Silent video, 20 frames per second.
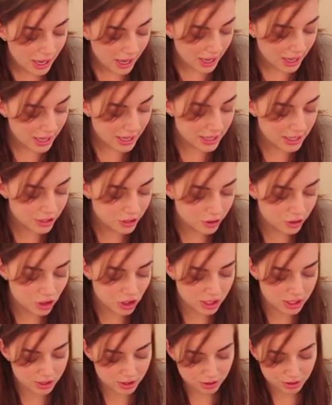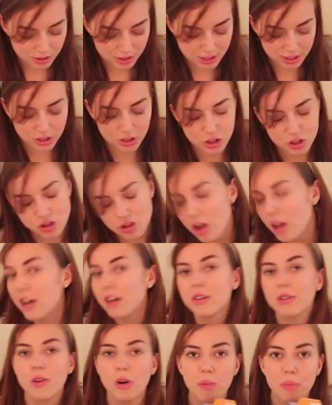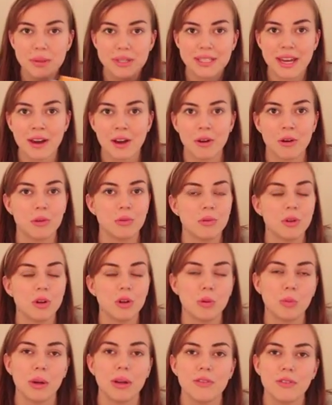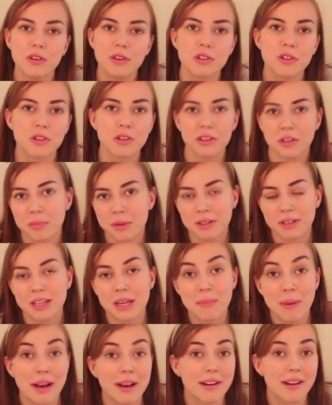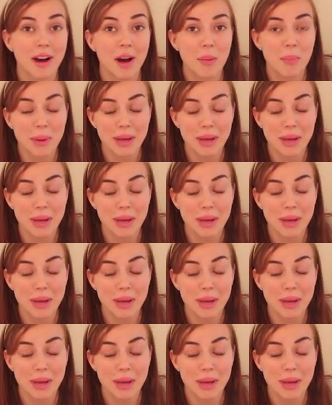And you just stick the straw and gulp it down, wait for your sugar to get back up,